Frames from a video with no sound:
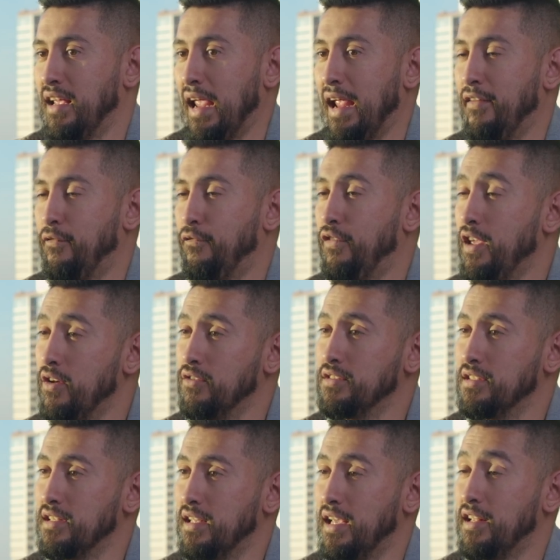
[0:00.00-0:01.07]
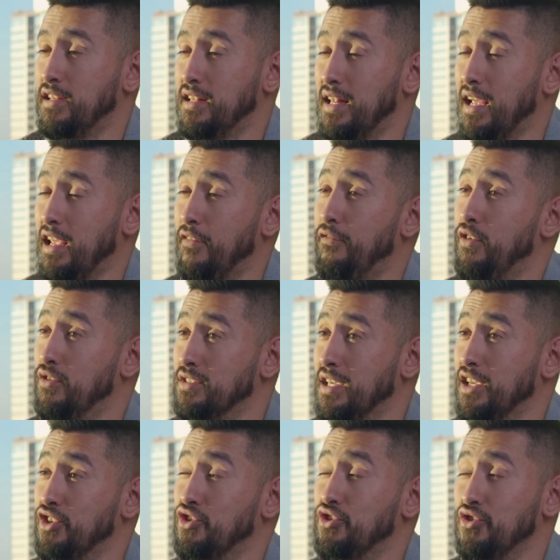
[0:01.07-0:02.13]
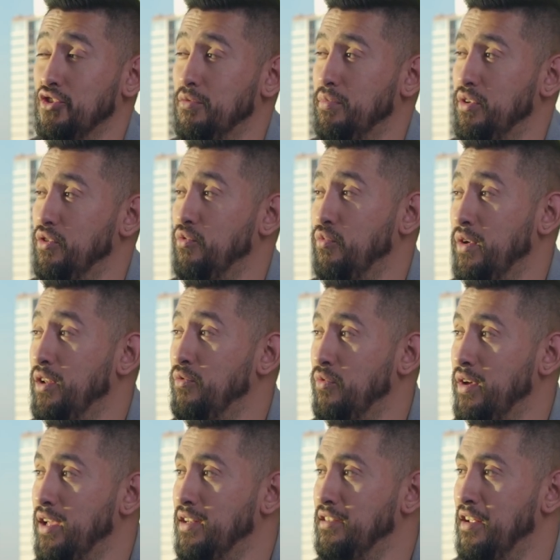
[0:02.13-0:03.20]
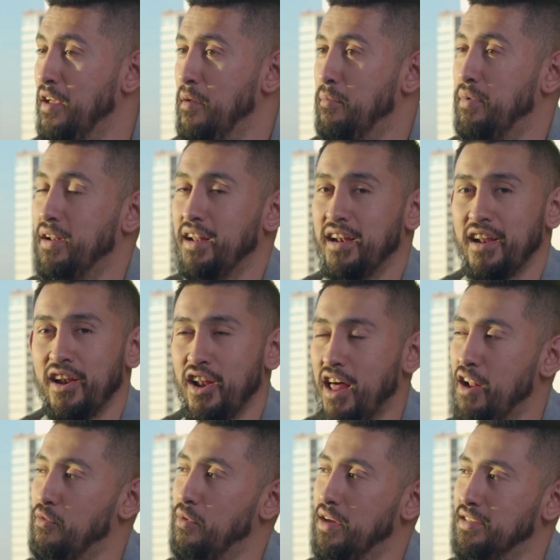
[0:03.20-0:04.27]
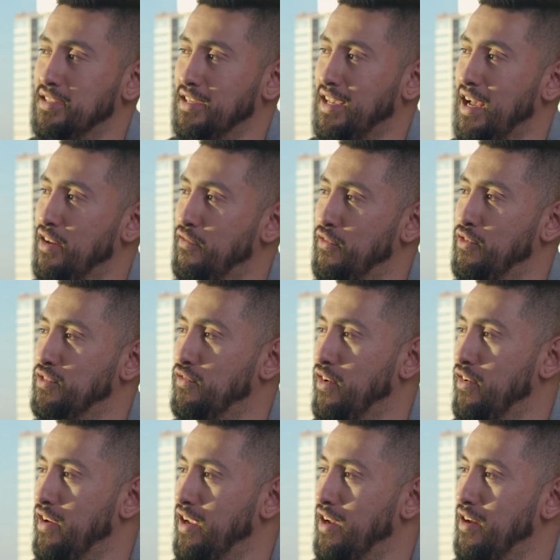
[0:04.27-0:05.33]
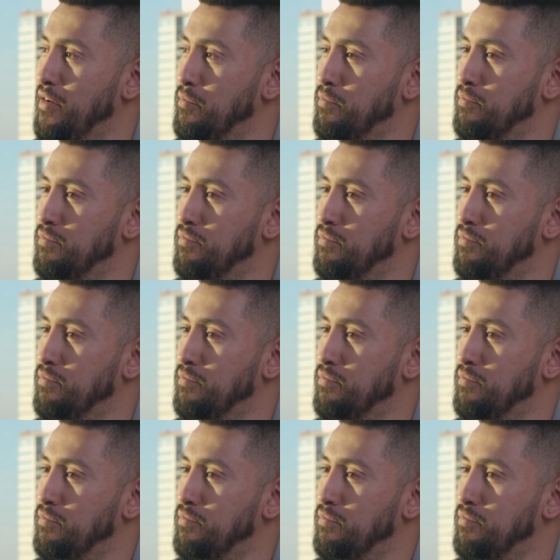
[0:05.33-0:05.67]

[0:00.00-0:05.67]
It feels like it should be a win-win, but in a lot of ways it kind of feels very I